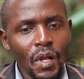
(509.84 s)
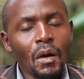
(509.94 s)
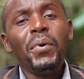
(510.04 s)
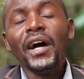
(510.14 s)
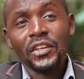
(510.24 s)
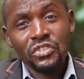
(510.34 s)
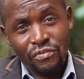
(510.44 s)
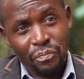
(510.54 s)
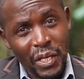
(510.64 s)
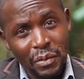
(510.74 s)
balance
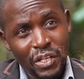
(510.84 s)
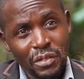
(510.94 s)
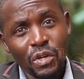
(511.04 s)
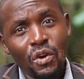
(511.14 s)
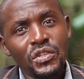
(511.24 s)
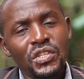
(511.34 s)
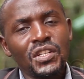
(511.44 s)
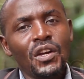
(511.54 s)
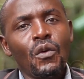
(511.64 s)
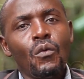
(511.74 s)
of payment, because
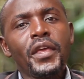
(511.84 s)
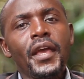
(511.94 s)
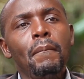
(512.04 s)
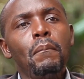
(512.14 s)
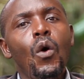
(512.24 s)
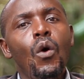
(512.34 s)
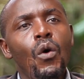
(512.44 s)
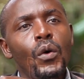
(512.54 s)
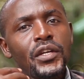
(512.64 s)
we are more